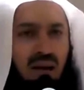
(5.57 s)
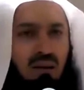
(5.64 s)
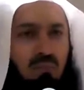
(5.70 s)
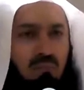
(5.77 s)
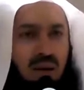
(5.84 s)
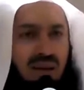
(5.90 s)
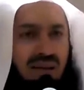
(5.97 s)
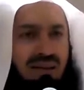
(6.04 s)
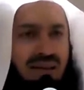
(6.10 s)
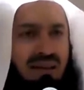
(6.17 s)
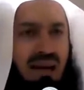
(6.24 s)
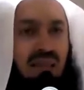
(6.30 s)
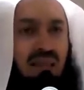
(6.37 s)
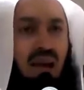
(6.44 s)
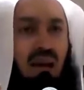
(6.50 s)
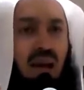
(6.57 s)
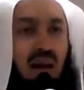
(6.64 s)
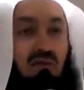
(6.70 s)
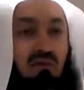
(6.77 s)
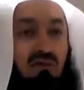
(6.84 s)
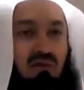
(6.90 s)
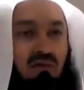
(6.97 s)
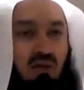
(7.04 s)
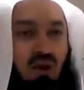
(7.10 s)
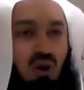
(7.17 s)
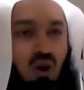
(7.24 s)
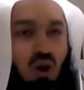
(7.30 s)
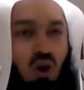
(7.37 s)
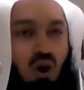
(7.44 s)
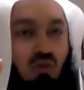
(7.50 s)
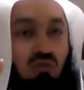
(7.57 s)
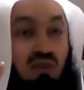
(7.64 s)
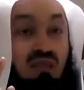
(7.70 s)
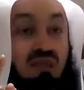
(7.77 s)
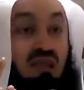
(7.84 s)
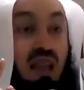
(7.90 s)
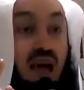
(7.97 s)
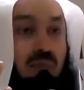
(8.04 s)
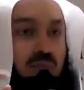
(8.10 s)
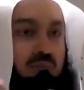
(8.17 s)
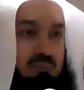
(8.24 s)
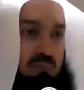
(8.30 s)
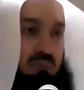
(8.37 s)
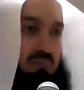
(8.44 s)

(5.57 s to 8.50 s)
the mercy and the love of Islam.